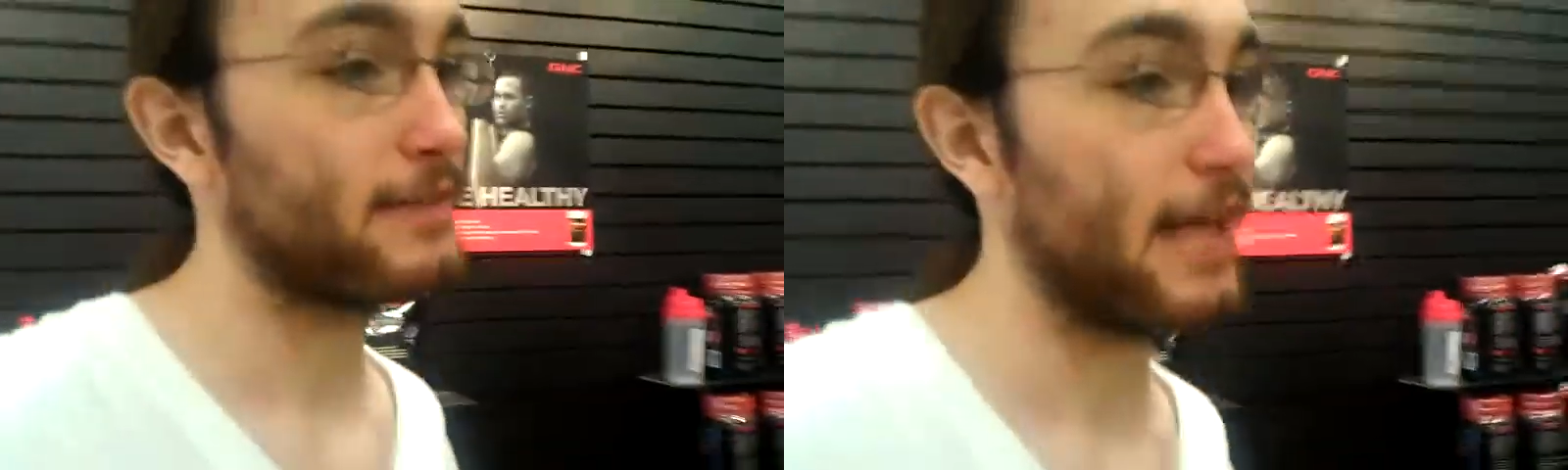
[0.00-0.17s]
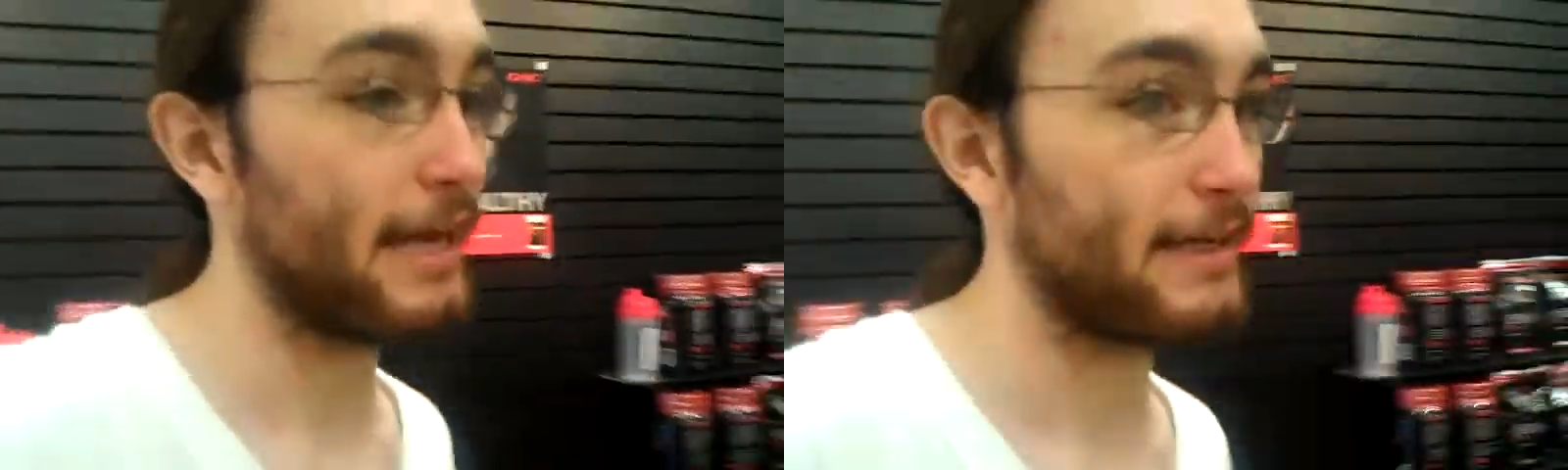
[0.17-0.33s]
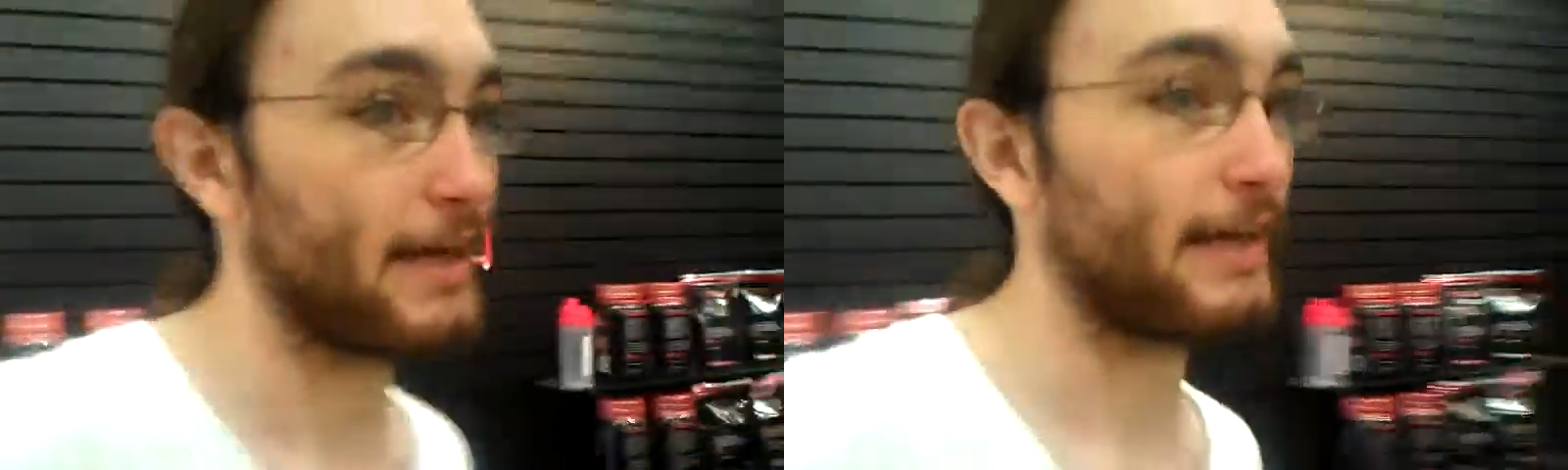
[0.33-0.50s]

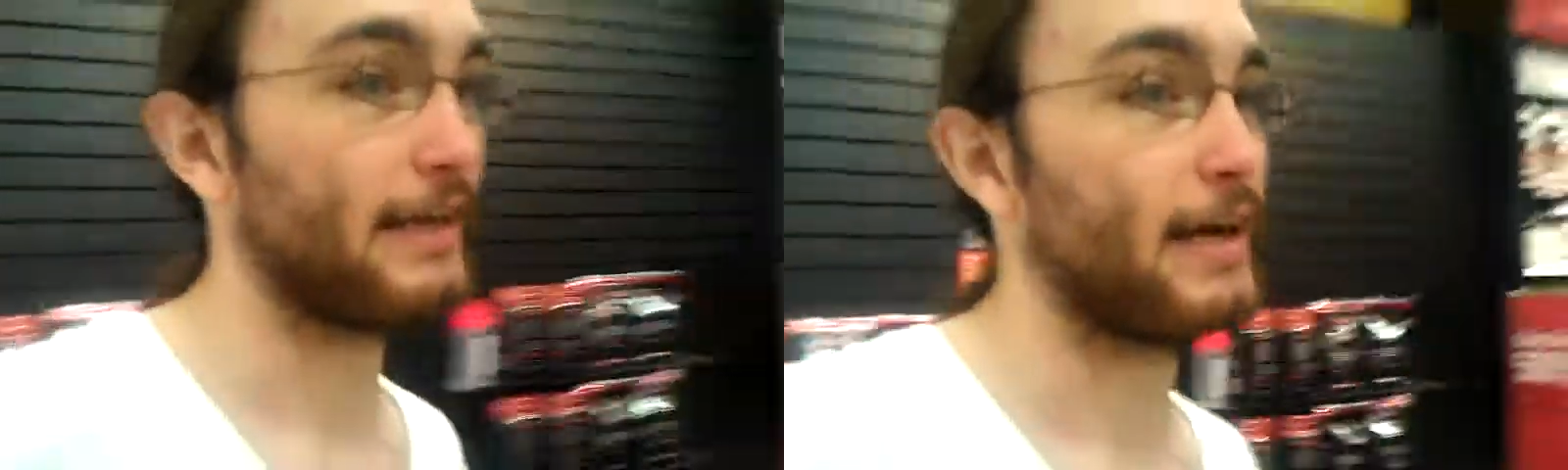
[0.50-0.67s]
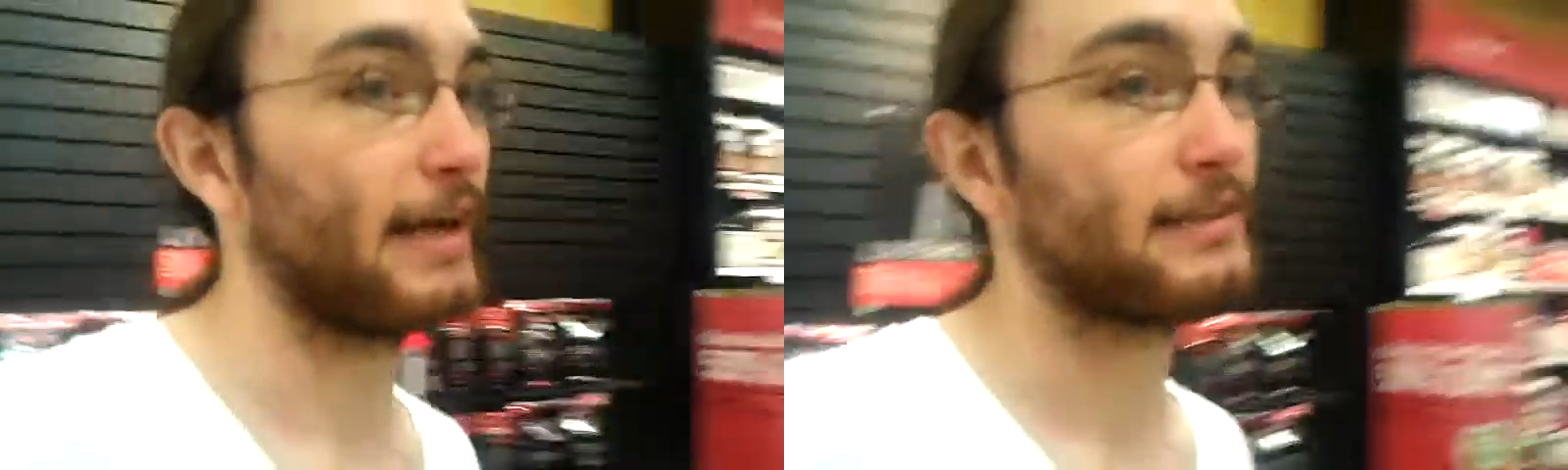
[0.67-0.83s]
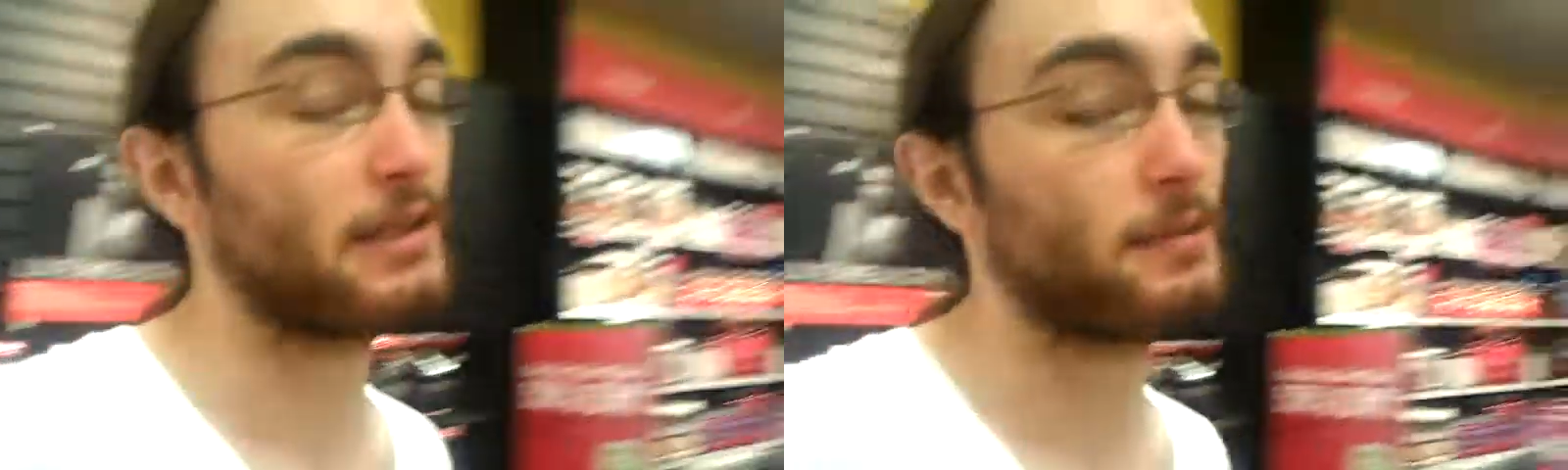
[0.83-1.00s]

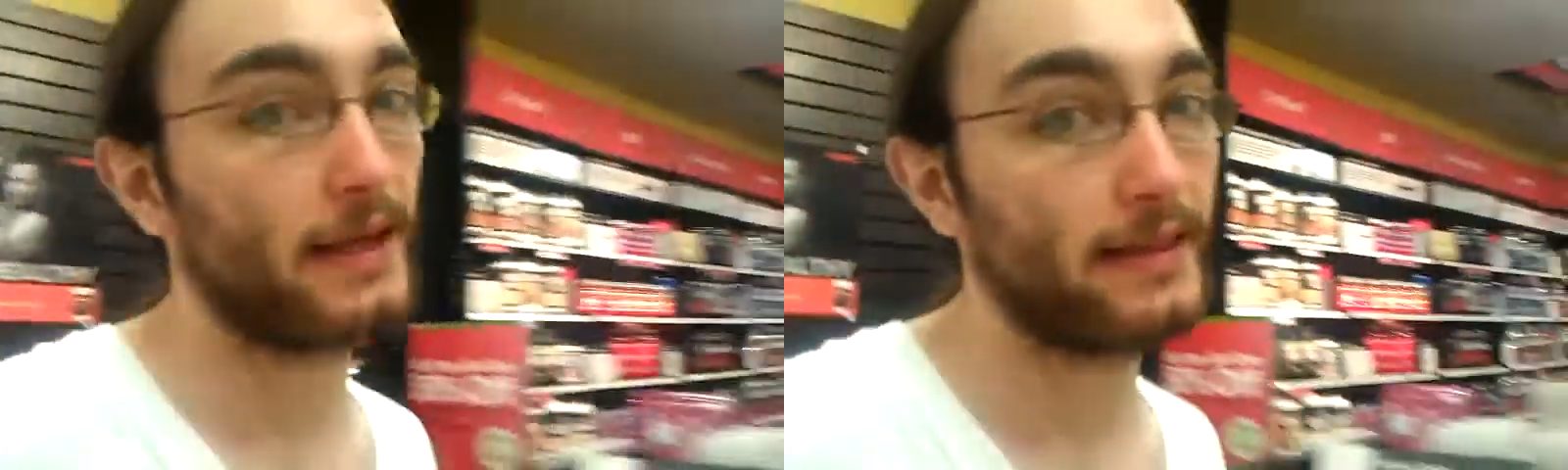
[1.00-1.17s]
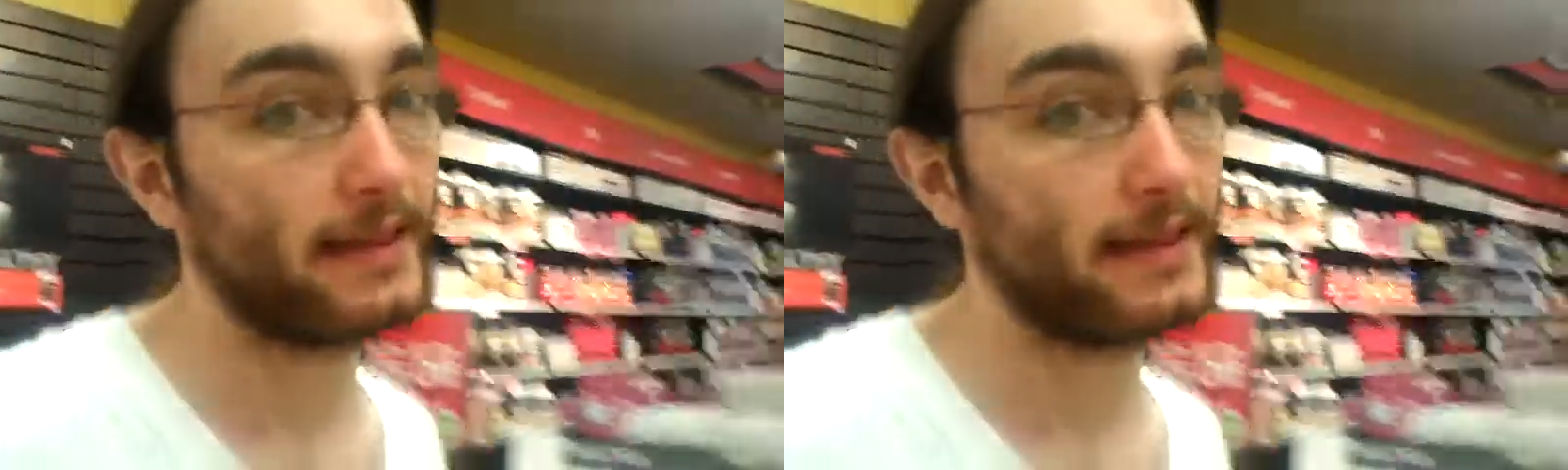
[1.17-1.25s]
$10.99, something like